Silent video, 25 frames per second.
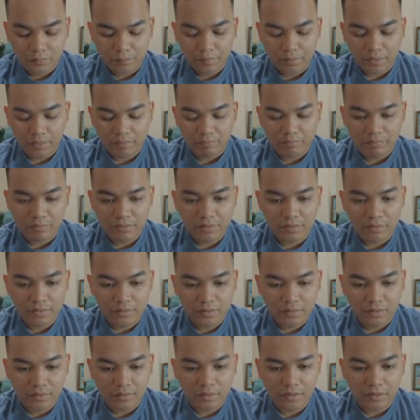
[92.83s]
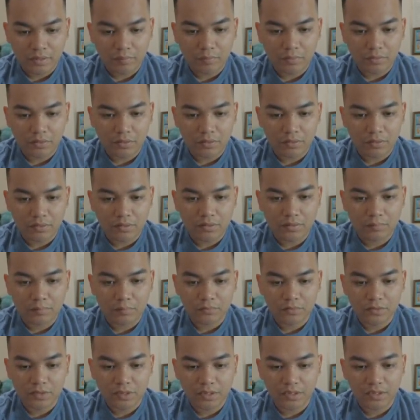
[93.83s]
pamphlet talking about
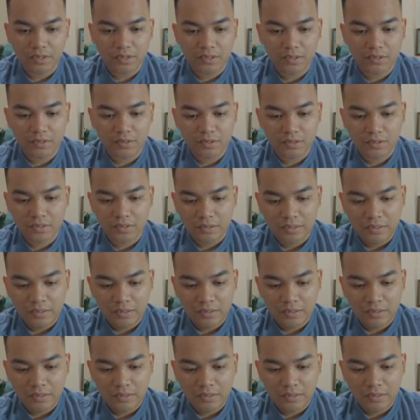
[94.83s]
collectibles cases.